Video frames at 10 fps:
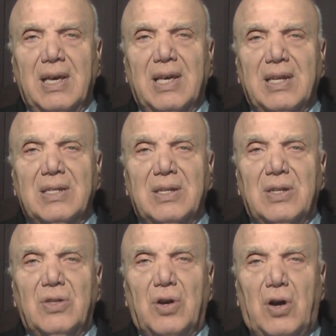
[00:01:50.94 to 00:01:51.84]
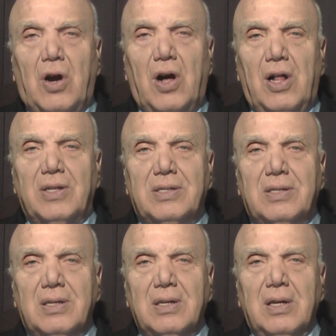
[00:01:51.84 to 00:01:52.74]
in the
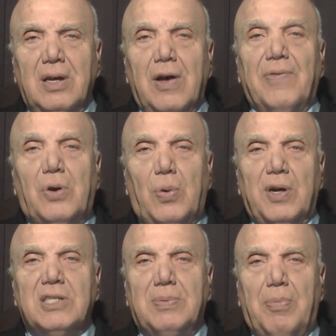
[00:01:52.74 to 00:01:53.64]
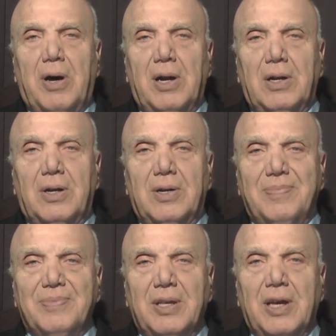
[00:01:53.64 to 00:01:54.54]
cult of Chris
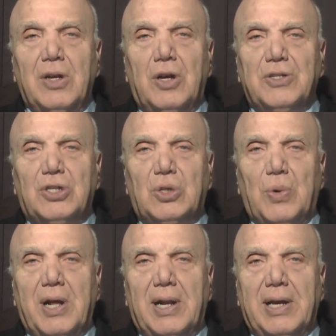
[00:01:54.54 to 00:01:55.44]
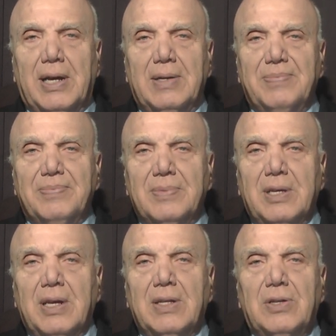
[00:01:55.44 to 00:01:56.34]
Butler in Australia
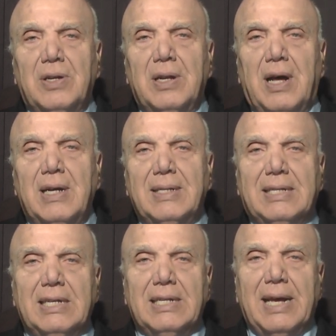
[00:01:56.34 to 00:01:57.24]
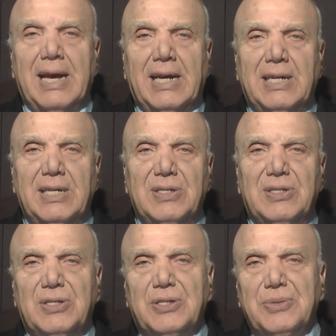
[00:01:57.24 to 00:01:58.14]
in the
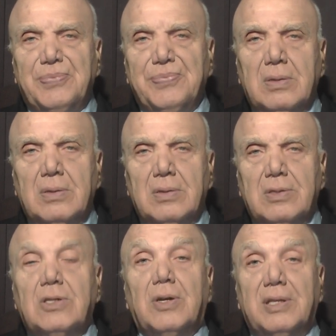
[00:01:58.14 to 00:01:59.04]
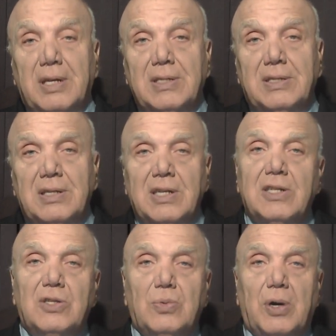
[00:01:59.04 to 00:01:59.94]
1980s. So this
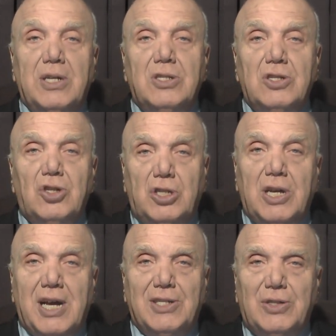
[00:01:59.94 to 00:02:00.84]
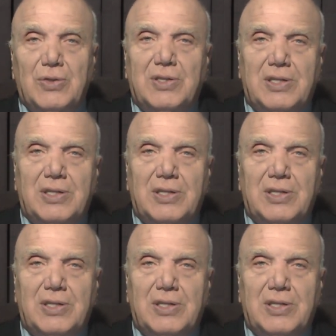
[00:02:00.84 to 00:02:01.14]
is what she has to